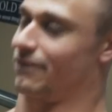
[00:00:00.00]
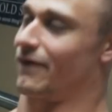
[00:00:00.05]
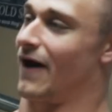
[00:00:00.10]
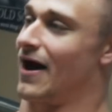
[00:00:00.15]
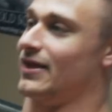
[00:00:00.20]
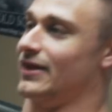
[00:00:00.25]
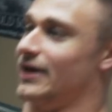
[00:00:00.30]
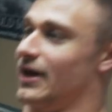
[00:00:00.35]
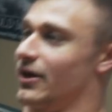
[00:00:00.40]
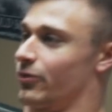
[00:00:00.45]

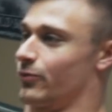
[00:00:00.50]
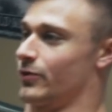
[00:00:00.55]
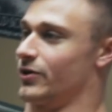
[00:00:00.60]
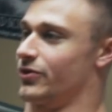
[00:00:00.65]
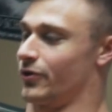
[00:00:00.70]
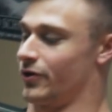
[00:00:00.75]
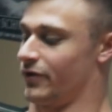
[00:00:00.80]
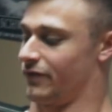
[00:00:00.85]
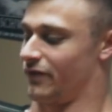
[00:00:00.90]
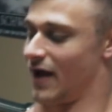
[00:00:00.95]
finally hit
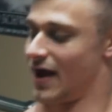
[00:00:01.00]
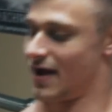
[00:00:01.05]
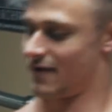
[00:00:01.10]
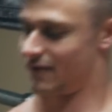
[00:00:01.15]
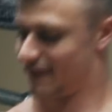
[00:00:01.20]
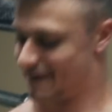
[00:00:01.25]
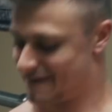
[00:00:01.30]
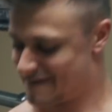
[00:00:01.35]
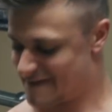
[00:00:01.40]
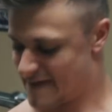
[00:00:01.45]

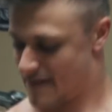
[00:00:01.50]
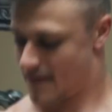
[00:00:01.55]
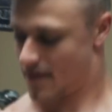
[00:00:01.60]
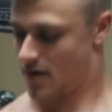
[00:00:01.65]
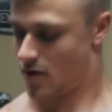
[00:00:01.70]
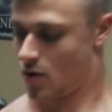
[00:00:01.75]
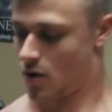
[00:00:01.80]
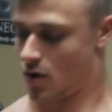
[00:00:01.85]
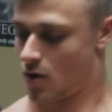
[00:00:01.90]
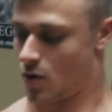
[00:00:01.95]
335,
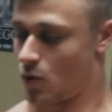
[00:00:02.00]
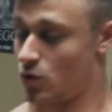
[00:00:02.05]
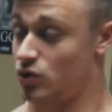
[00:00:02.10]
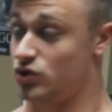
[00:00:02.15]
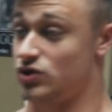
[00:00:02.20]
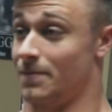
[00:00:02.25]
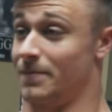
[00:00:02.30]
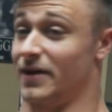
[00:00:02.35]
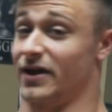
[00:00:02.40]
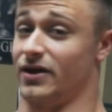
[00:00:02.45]
which
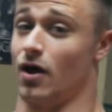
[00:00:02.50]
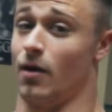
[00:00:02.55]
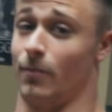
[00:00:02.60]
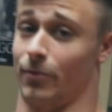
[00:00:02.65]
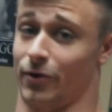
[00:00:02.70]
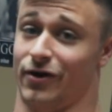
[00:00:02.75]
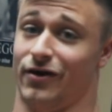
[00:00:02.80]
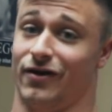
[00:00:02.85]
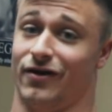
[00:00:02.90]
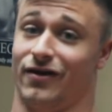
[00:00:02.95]
is a big
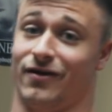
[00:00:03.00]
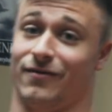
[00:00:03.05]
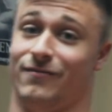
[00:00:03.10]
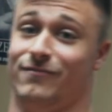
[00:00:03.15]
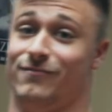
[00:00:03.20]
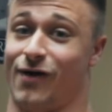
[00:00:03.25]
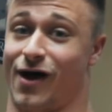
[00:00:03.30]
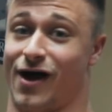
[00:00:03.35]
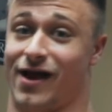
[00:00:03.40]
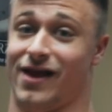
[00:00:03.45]
number.
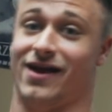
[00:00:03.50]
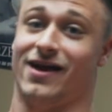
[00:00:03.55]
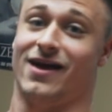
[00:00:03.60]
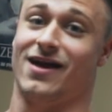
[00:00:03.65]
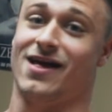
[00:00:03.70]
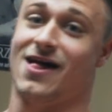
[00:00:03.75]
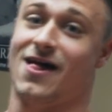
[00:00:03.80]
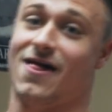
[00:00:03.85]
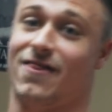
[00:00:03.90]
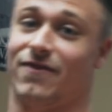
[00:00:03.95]
But
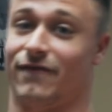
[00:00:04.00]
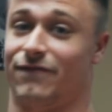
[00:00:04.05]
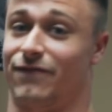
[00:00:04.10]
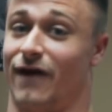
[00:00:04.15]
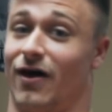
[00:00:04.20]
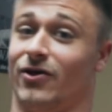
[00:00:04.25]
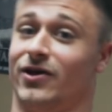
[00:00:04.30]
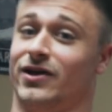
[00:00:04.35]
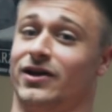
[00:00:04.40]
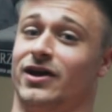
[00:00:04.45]
the
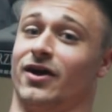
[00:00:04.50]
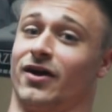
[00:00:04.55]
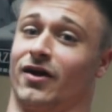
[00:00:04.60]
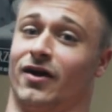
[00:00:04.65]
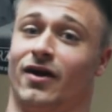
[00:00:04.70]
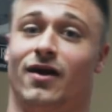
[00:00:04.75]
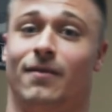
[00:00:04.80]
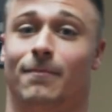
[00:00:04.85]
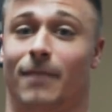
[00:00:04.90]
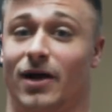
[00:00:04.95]
following
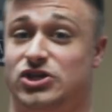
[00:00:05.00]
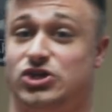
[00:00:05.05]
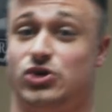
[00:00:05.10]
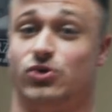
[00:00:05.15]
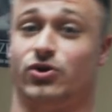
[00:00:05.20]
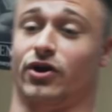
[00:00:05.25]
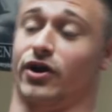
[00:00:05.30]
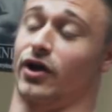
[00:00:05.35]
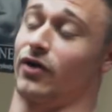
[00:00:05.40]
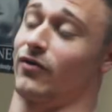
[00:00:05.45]
year,
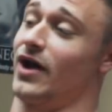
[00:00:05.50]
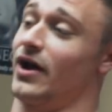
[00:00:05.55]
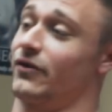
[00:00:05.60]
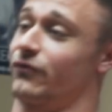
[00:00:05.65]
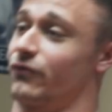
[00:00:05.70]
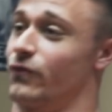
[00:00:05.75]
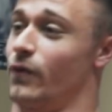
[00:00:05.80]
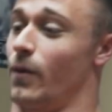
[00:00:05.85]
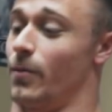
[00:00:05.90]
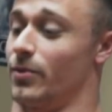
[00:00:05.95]
junior year, right
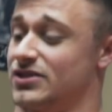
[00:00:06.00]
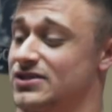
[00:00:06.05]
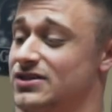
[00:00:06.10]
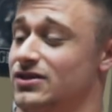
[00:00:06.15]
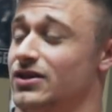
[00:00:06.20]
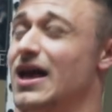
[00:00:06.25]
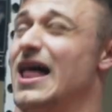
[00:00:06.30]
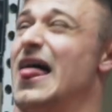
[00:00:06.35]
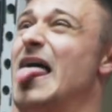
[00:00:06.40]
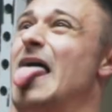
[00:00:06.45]
after football,
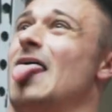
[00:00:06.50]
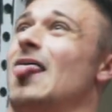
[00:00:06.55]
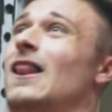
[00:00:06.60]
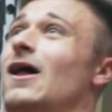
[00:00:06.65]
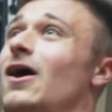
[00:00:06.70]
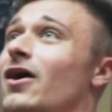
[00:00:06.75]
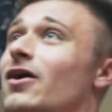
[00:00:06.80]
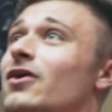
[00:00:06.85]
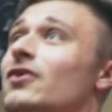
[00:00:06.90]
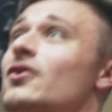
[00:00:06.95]

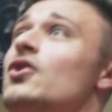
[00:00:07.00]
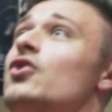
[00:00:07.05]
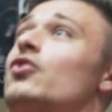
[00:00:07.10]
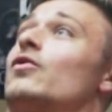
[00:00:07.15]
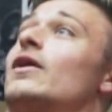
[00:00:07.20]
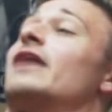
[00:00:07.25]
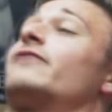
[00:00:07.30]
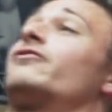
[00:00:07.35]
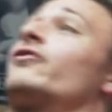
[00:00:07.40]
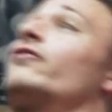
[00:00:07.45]

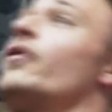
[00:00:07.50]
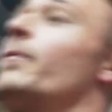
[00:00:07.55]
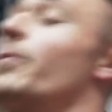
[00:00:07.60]
right after